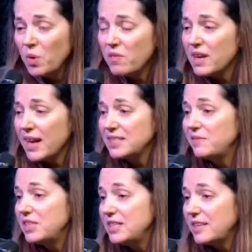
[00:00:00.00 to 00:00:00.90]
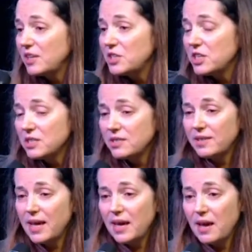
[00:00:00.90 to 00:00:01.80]
We run activity sessions.
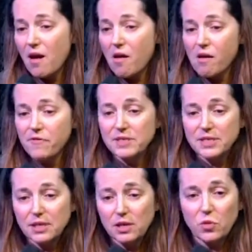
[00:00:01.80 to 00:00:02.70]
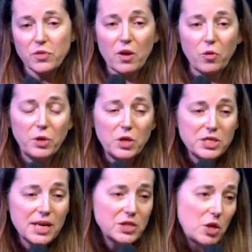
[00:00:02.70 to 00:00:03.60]
They are physical or
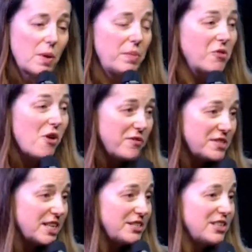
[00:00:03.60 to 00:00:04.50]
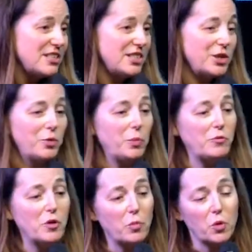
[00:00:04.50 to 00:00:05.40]
therapeutic, so it might be craft sessions, it could be
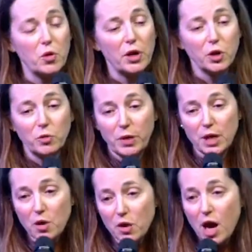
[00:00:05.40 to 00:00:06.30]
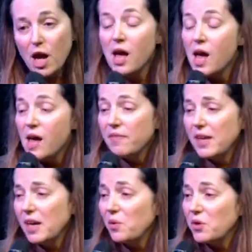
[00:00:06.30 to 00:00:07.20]
football, it could be yoga.
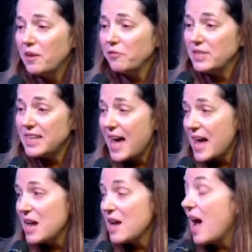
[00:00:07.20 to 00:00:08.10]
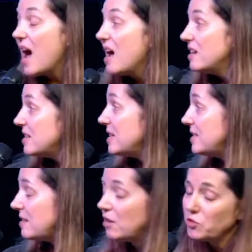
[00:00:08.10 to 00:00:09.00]
They go on every day, and at
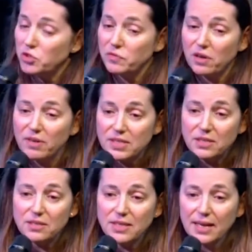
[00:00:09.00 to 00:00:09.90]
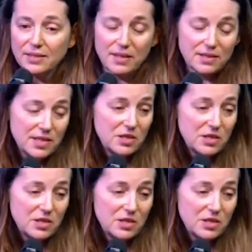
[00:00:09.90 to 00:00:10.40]
least 100 of our residents access